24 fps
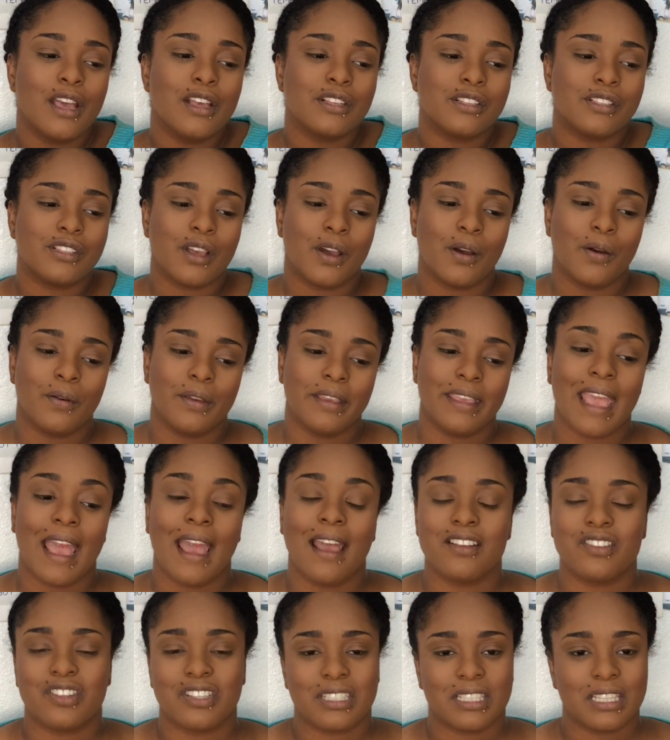So
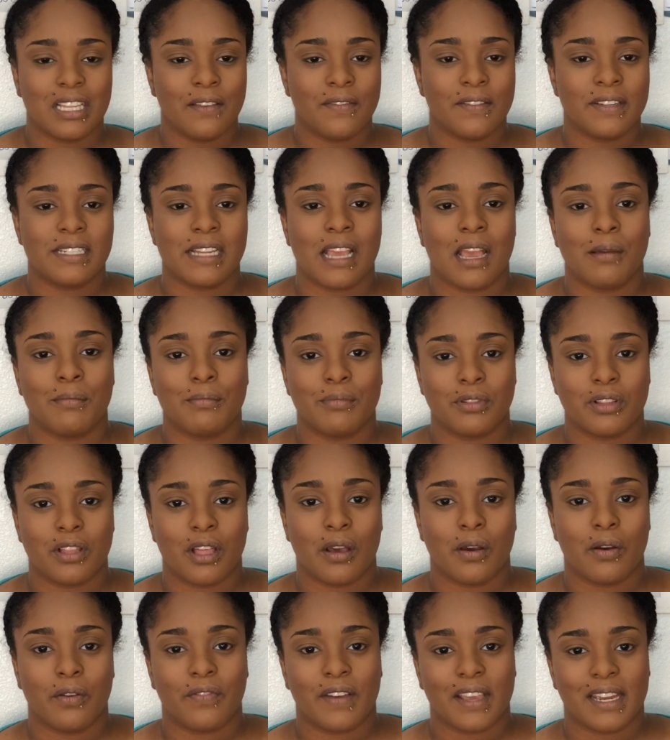yeah, just leave it down
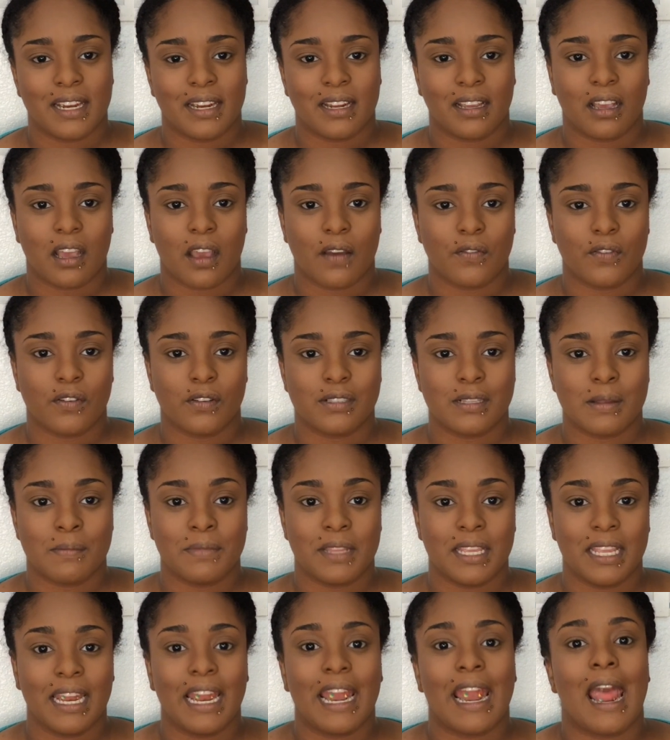below if I didn't cover
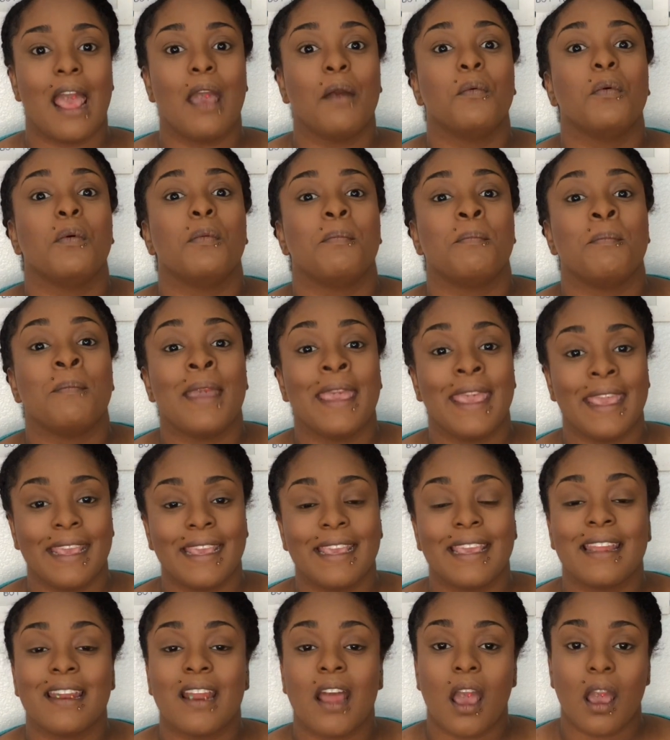something, and I will
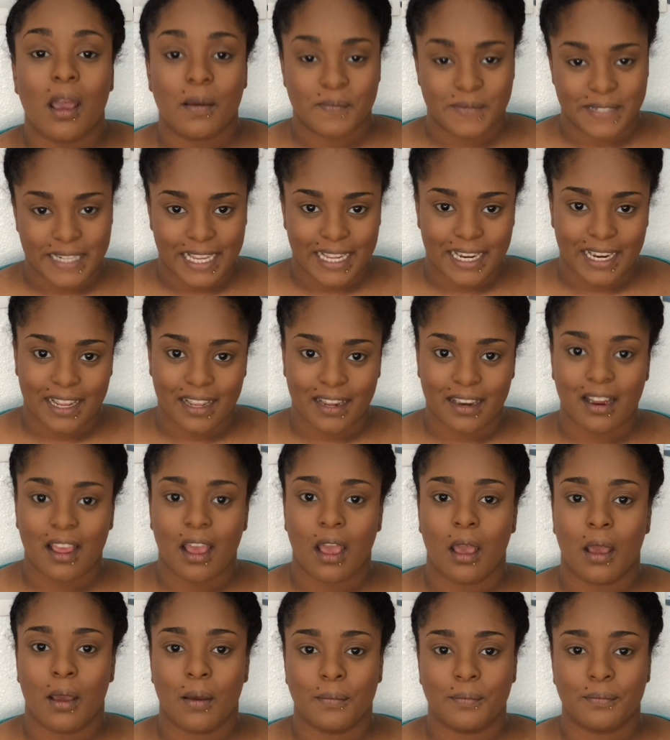make an updated
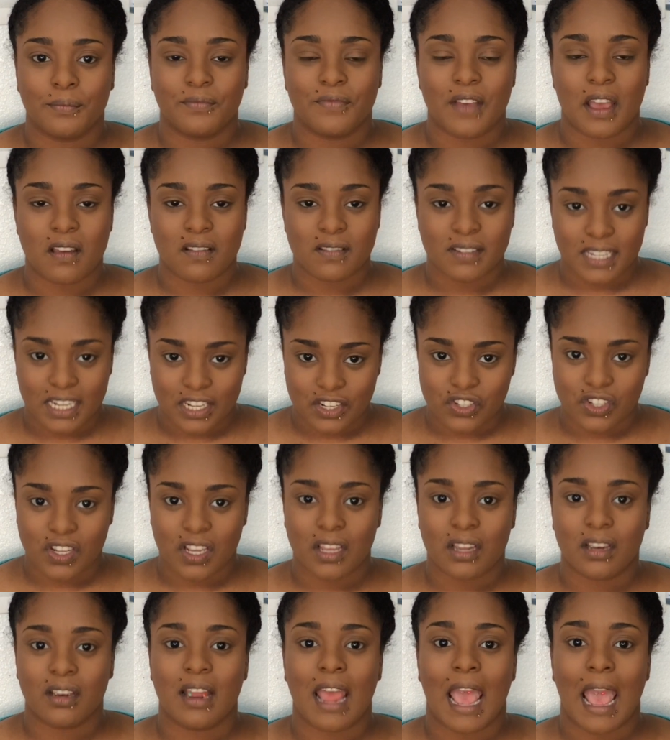
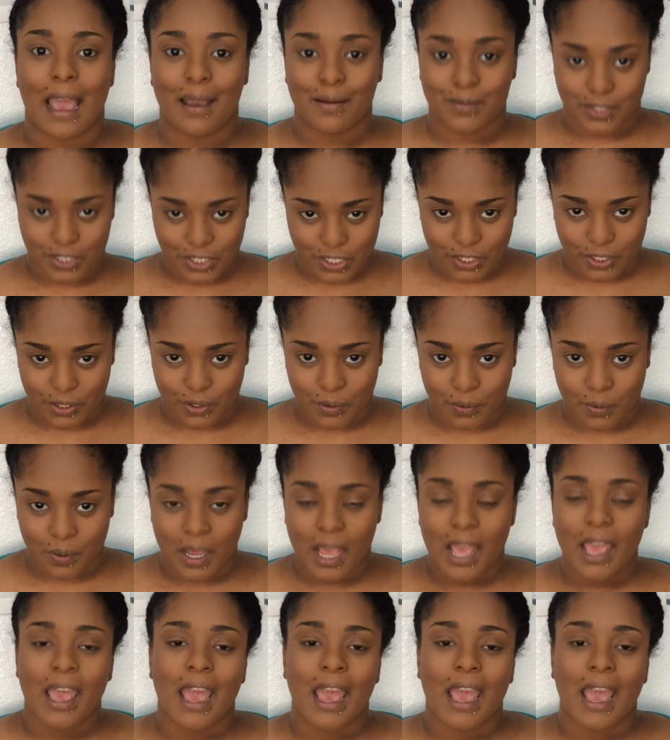foundation how-to.